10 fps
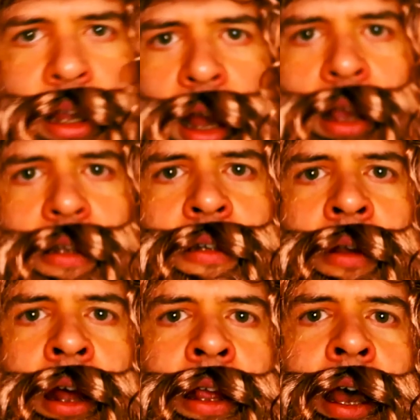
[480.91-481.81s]
I got some
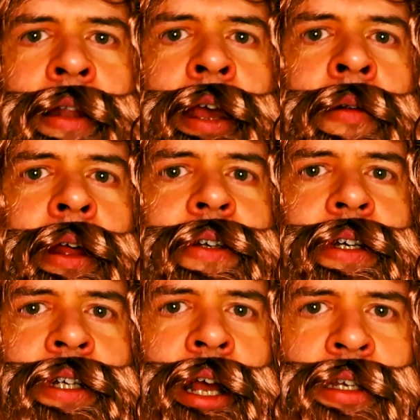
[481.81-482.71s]
kind of goddamn
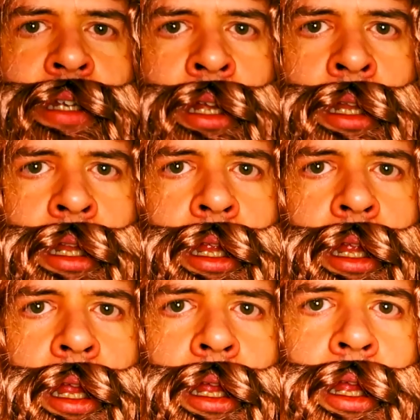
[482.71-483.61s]
electric shock, son.
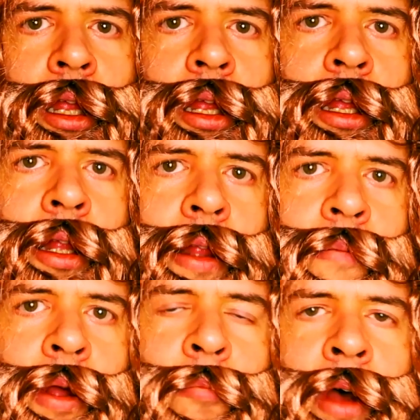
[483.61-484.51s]

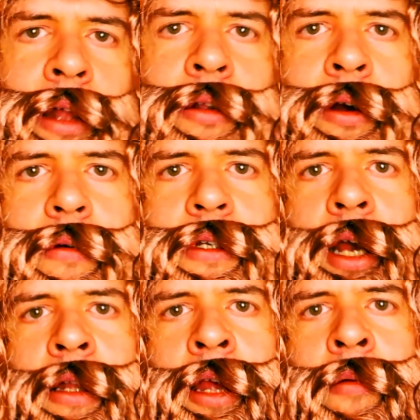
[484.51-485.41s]
Well, my door was
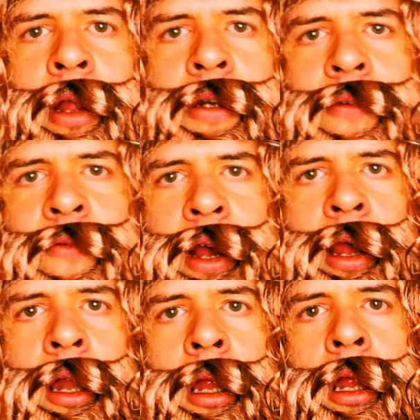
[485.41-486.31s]
goddamn
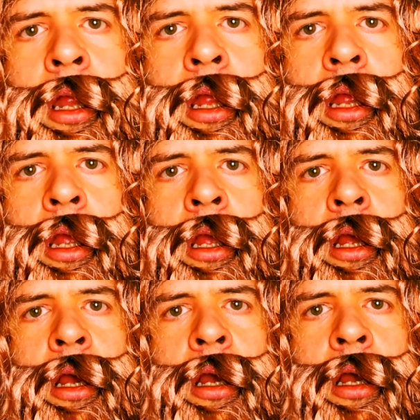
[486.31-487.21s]
electrified.
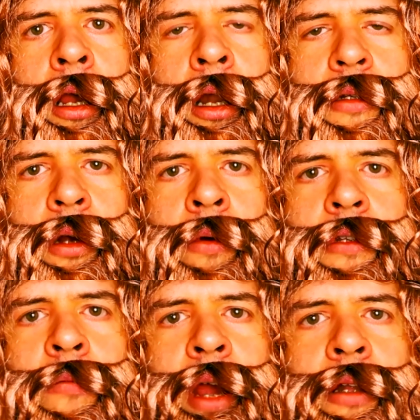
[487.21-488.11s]
So I went
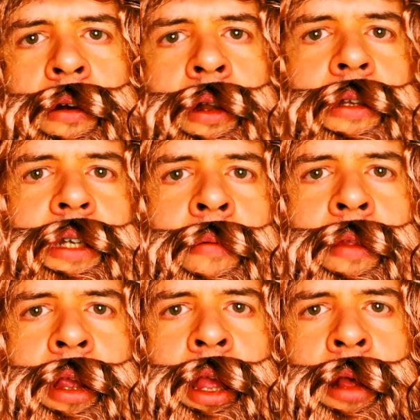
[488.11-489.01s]
to the back door, and the same
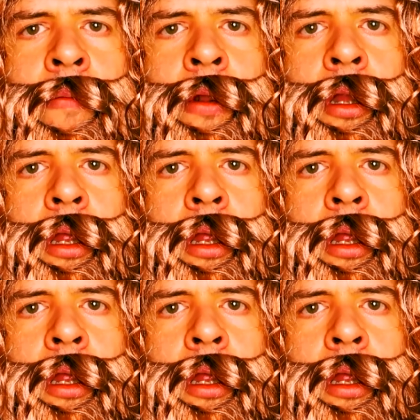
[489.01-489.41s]
thing happened.